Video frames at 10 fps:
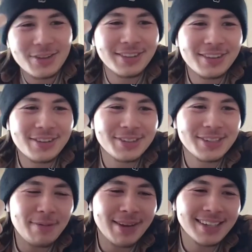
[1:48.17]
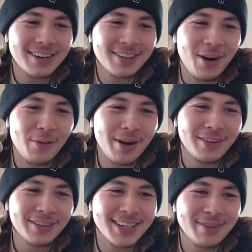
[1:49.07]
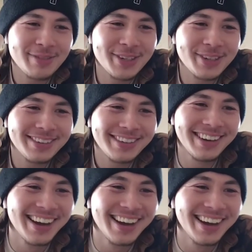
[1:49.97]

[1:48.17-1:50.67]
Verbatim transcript: You you tap dance down the hallway all the time too?